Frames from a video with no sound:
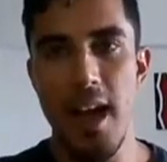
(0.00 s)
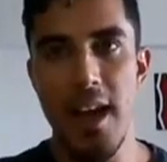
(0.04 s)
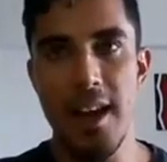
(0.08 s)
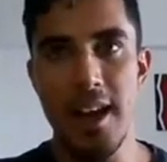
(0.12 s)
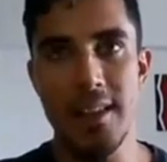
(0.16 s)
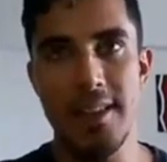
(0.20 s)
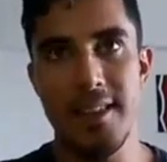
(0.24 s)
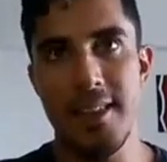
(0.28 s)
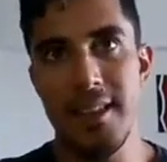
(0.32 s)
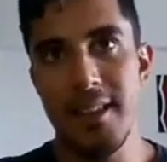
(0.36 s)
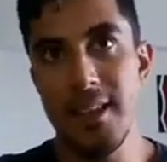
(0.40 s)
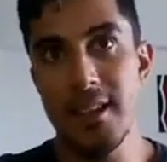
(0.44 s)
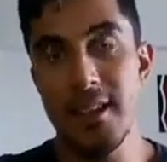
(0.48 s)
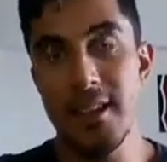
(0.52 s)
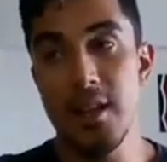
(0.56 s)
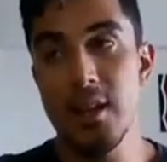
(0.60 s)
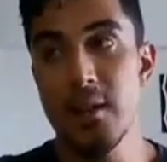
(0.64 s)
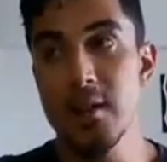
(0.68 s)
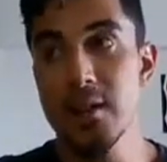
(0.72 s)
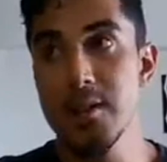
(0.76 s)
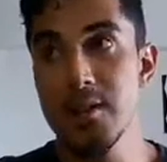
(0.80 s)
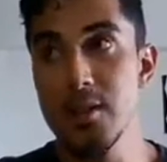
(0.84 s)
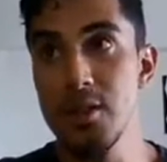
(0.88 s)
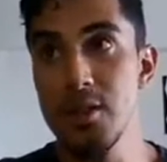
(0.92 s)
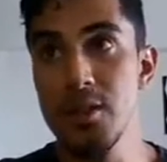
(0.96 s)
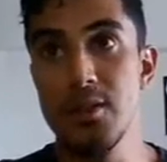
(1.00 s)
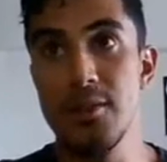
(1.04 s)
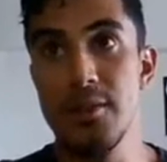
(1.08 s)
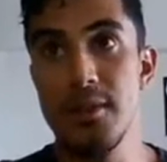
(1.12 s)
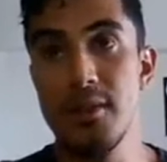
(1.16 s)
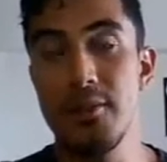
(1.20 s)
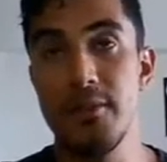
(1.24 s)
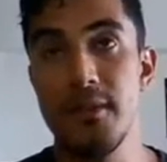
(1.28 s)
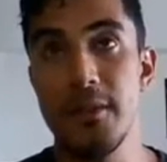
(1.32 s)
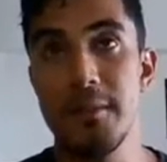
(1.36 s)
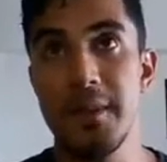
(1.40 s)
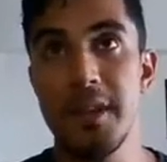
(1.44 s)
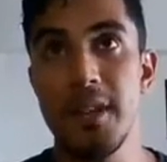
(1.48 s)
And I think it was useful
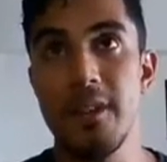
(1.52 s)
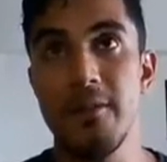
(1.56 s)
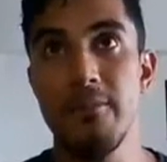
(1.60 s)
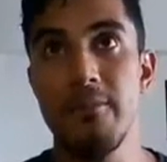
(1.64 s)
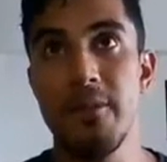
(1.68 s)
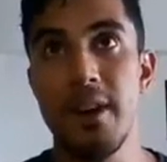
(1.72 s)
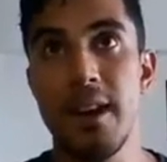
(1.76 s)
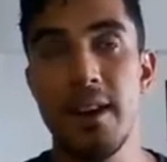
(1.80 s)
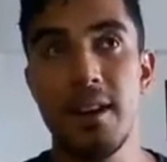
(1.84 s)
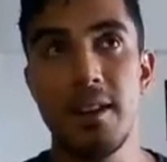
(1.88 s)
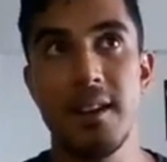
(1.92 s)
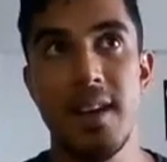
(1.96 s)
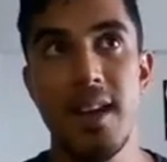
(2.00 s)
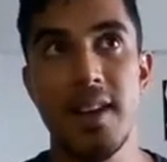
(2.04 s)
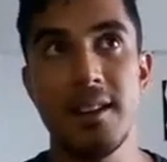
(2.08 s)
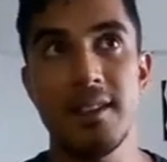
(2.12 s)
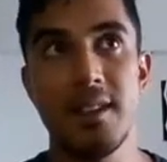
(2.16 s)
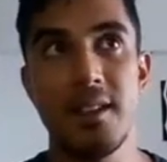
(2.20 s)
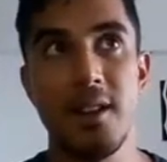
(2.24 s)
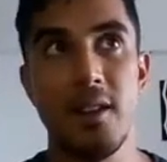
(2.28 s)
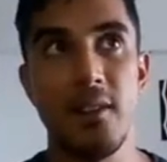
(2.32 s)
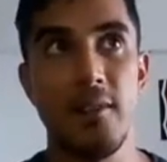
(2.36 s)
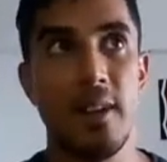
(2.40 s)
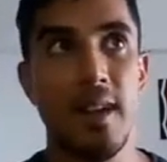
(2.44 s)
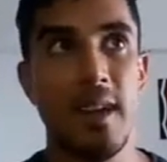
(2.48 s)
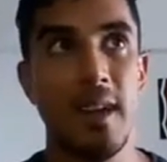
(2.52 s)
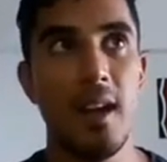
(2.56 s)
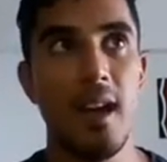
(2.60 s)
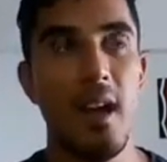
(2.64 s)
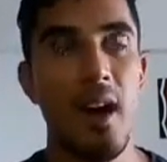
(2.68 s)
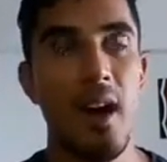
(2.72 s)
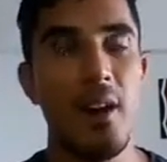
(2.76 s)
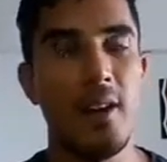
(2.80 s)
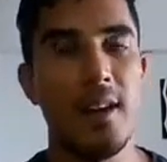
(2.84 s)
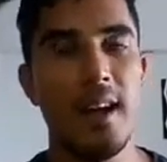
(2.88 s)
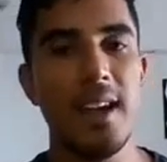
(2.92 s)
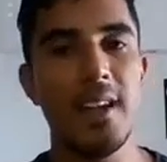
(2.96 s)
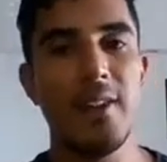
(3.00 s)
for me of recognizing,
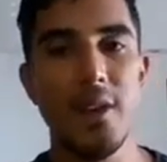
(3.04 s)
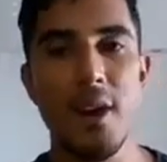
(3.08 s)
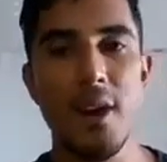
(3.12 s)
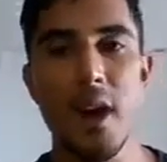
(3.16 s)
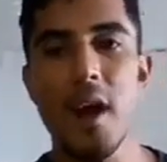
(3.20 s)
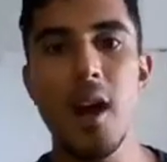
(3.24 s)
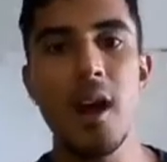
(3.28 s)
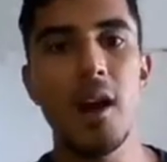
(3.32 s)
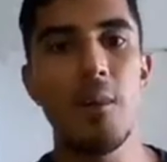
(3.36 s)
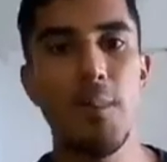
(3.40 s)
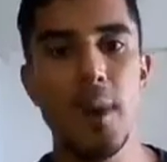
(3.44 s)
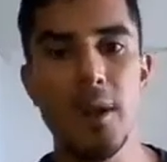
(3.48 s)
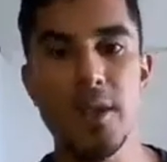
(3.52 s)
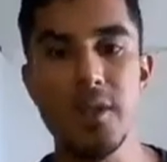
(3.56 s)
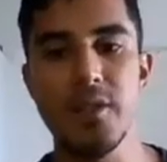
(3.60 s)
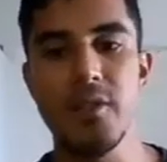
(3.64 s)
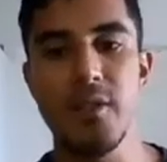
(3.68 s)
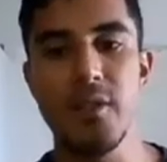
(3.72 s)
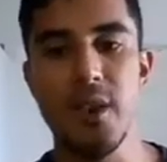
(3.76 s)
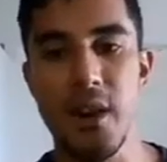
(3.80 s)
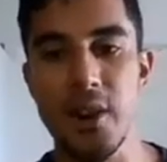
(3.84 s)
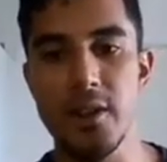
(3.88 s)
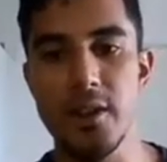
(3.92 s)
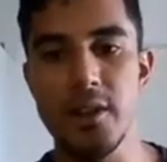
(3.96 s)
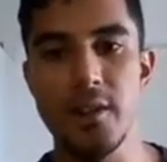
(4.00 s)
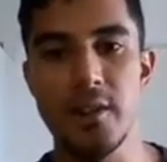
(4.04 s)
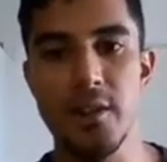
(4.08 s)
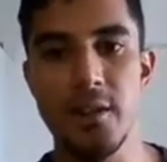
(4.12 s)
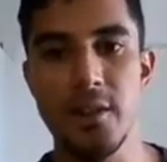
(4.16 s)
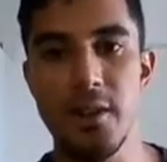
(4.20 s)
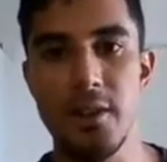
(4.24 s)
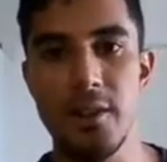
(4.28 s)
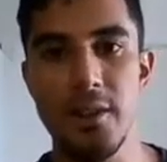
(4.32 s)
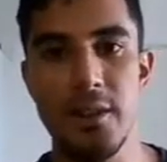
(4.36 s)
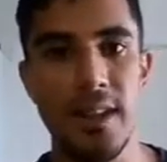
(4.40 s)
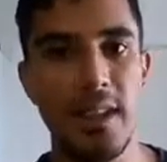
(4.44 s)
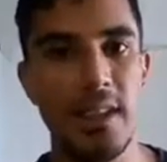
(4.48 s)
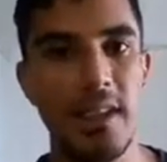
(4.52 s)
okay, there are a bunch of
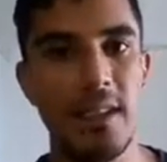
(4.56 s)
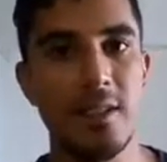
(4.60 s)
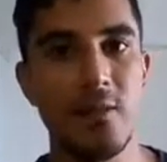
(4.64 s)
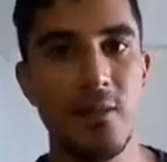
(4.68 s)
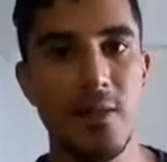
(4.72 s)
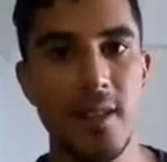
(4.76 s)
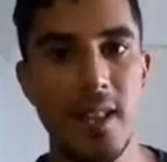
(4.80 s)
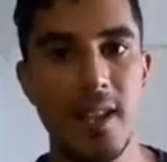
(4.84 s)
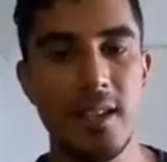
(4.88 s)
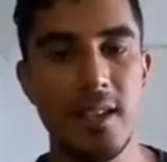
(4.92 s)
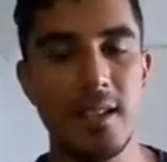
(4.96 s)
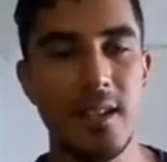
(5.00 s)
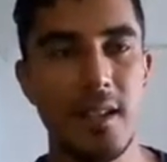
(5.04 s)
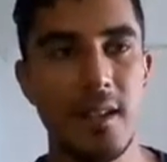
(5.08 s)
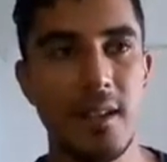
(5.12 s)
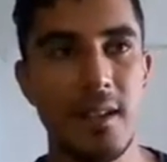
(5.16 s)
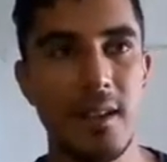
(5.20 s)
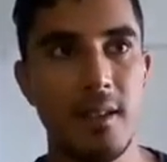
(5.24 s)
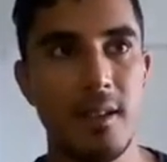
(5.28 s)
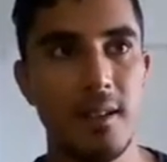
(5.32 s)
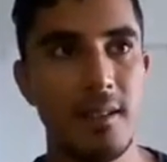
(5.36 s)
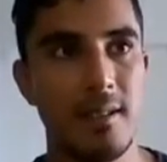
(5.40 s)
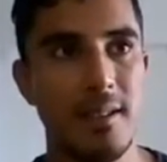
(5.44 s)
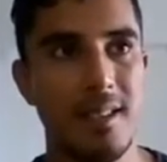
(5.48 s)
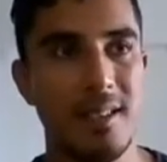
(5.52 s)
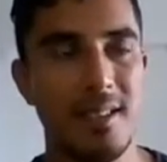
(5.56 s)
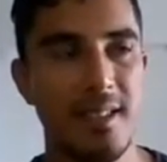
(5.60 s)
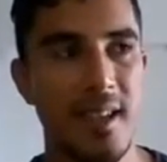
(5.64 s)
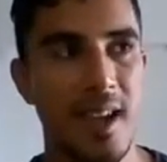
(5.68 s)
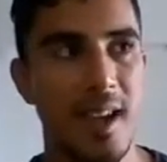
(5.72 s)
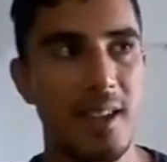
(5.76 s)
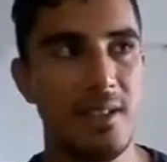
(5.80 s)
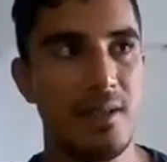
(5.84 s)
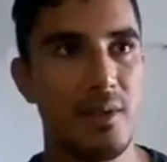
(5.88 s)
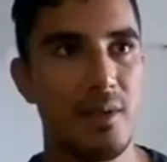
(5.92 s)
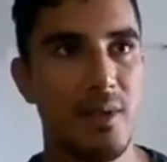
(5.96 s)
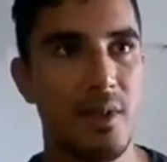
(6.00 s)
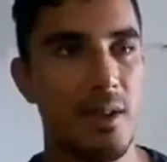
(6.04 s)
cultural things related to
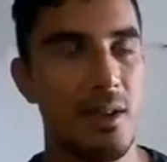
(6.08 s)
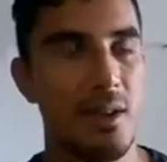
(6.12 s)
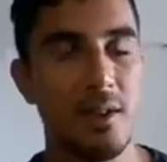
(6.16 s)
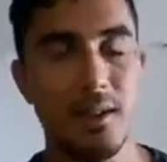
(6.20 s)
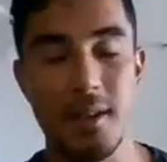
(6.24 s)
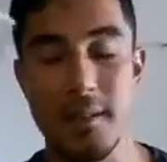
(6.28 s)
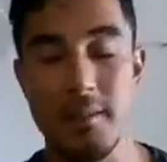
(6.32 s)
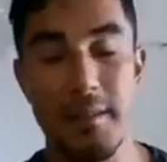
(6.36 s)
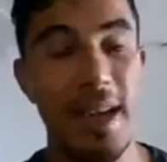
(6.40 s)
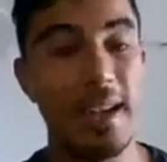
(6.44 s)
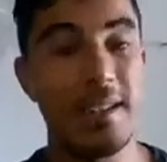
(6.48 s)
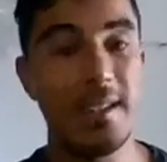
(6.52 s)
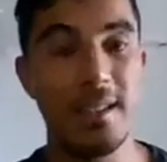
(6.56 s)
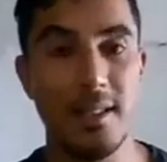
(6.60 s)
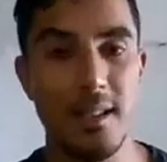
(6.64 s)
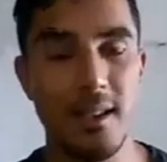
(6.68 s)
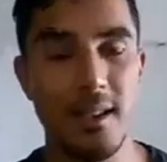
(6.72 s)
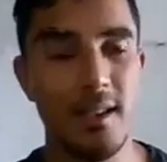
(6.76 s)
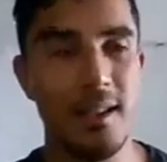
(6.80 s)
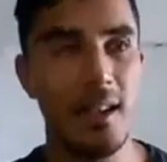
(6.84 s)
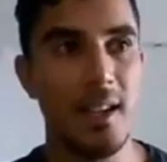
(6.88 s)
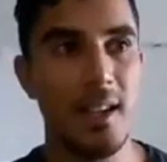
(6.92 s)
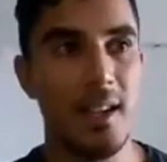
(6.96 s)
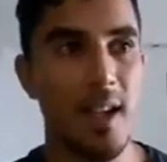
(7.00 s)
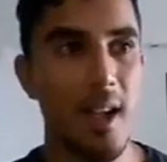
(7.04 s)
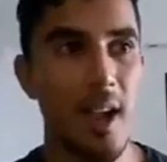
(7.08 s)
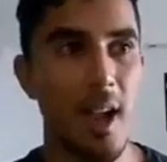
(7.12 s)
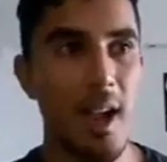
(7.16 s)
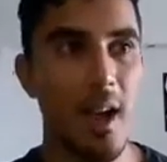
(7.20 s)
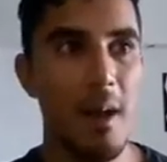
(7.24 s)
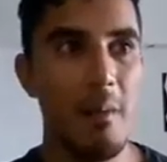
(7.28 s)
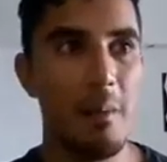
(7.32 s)
testosterone or to masculinity,